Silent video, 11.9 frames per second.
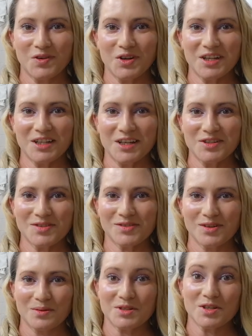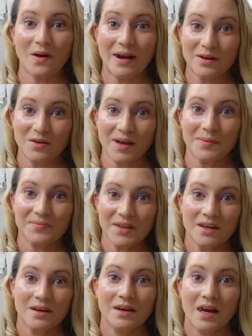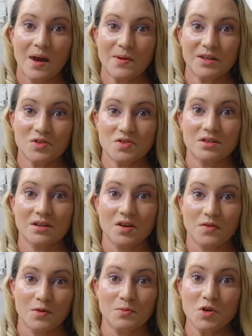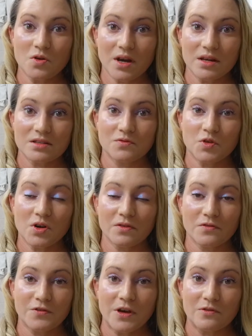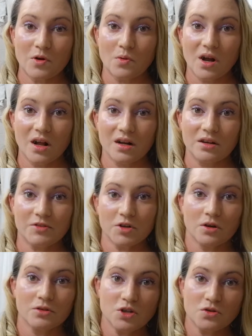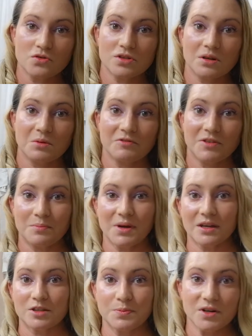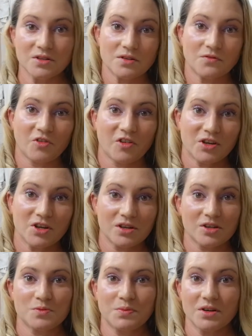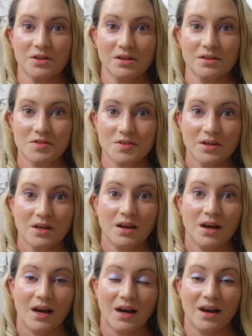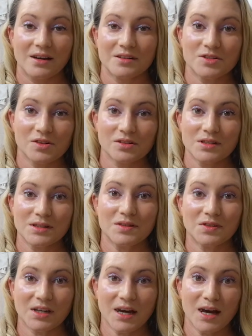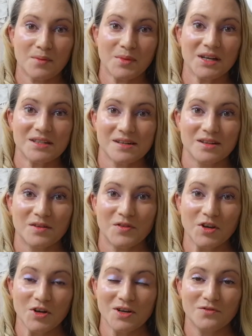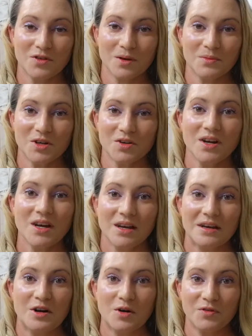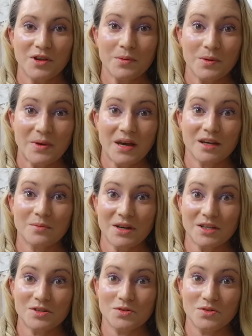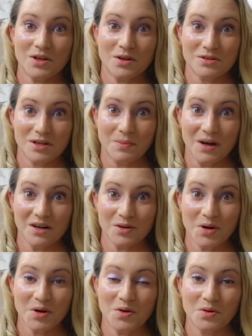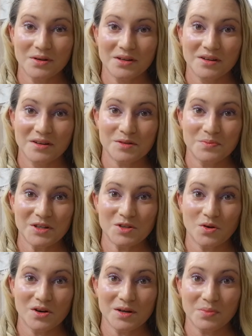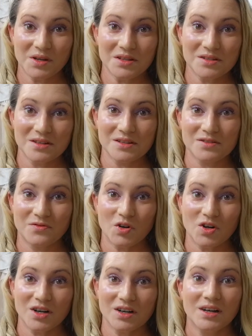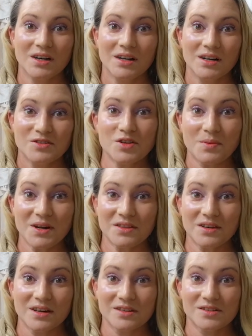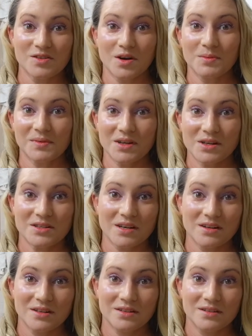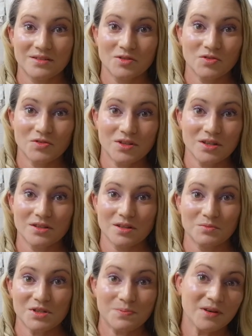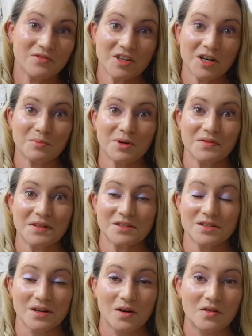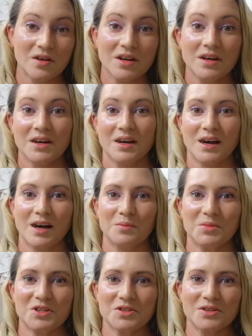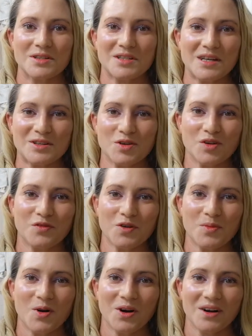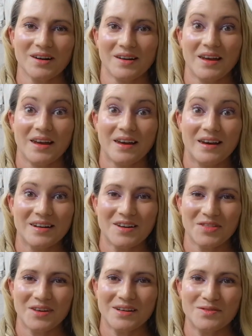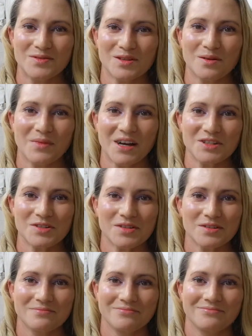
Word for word: exfoliating cleanser scrubs. So anyway, I'm interested in hearing from you guys if you have a favorite one, if you don't use them, if you have bad experience, if you have a good experience. Uh, certainly leave a comment. I love hearing from you. And hopefully I'll be back in my studio tomorrow. It's been torn to pieces for so many things. So I'm excited. We did some spiffing up of it. So uh, be sure to stay tuned for more, and thank you so much.